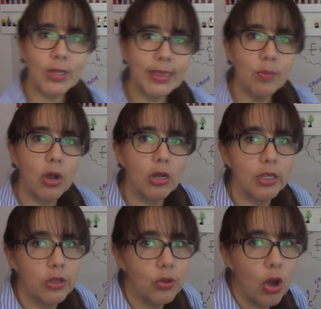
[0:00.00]
at the
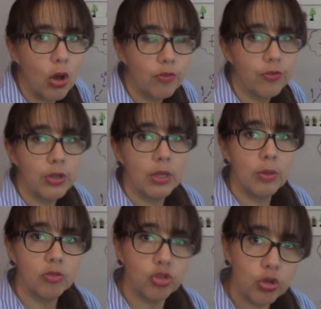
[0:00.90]
molecule of
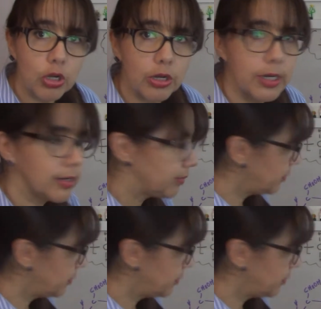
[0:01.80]
sugar.